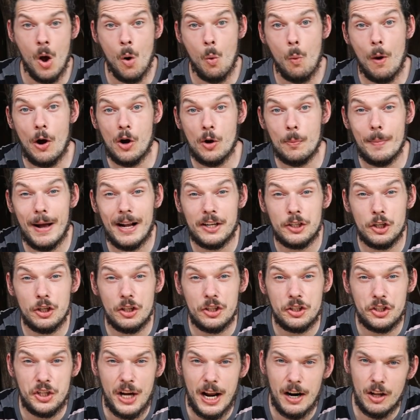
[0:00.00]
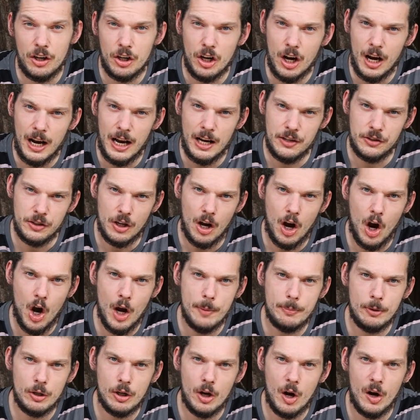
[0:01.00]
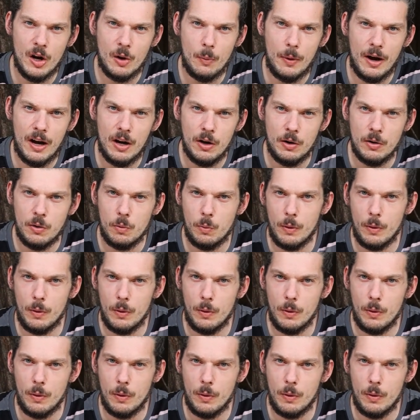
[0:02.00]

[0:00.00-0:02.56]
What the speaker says: Welcome back to the channel, guys. I hope you're going well